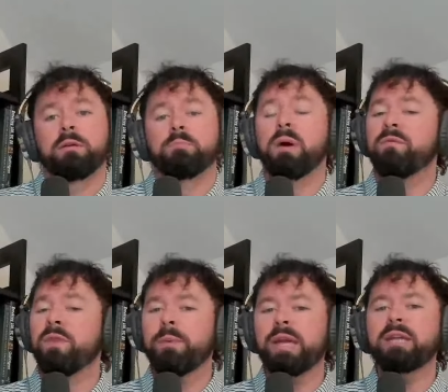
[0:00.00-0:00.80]
But
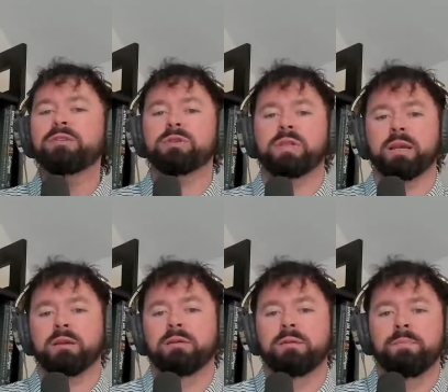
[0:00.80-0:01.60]
very interesting.
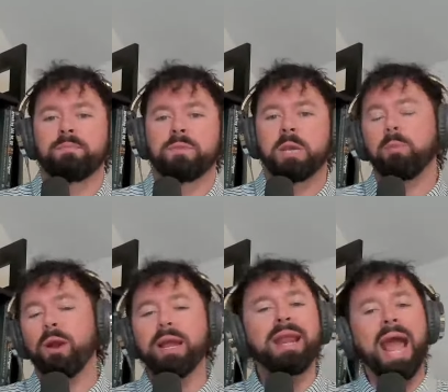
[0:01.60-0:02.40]
You
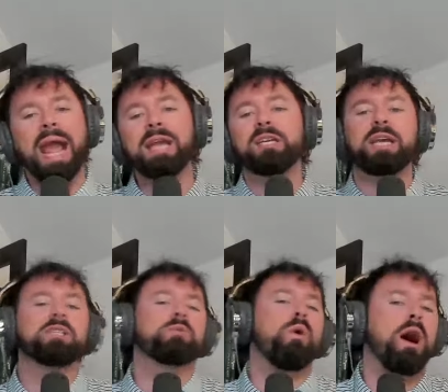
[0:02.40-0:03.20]
bring in A.J.
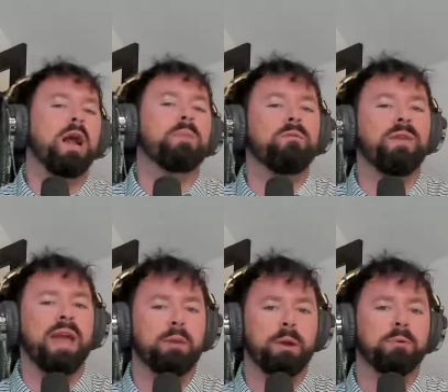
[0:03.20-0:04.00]
Swan from
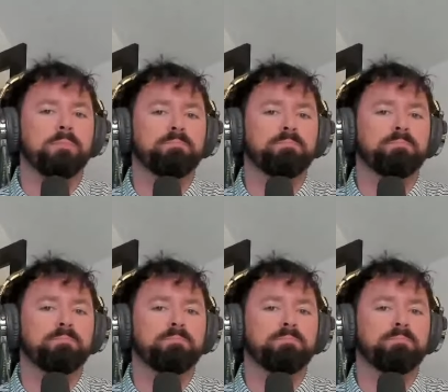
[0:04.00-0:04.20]
Vanderbilt.